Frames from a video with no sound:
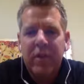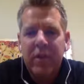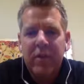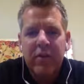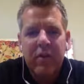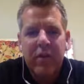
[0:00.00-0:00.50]

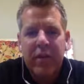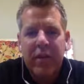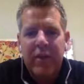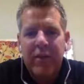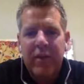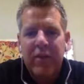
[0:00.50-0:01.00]
So the
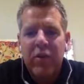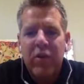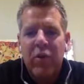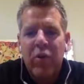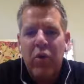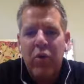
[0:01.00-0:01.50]
kids had to go
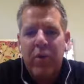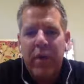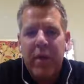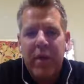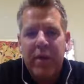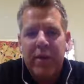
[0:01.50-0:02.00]
home
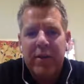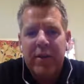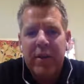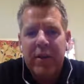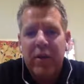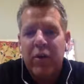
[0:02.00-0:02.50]

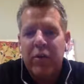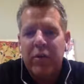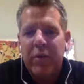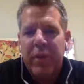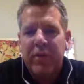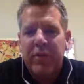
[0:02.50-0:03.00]
and go with
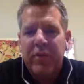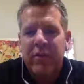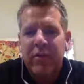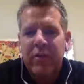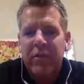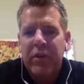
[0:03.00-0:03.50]
their parents
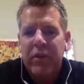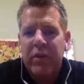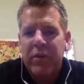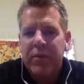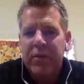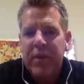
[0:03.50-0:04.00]
into their
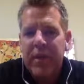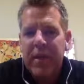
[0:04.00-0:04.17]
vehicle